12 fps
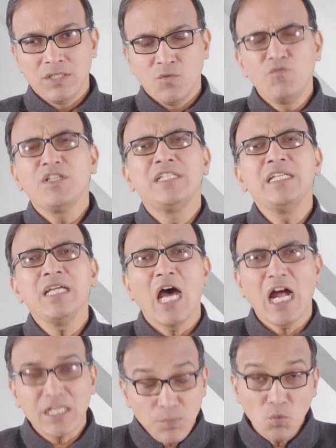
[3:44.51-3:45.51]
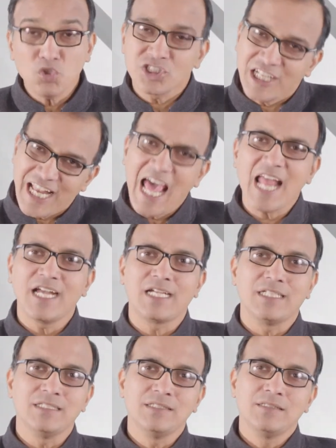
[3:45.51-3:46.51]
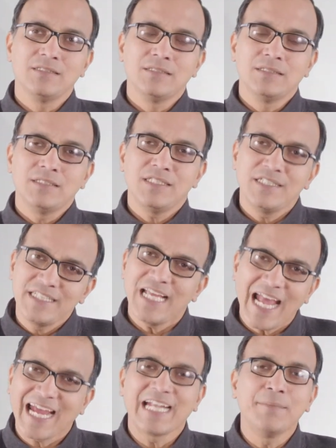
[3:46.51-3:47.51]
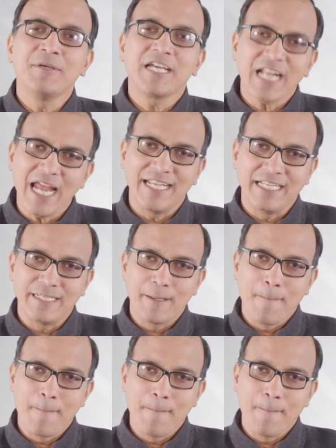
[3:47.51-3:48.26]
with the utmost clarity in the academic writing.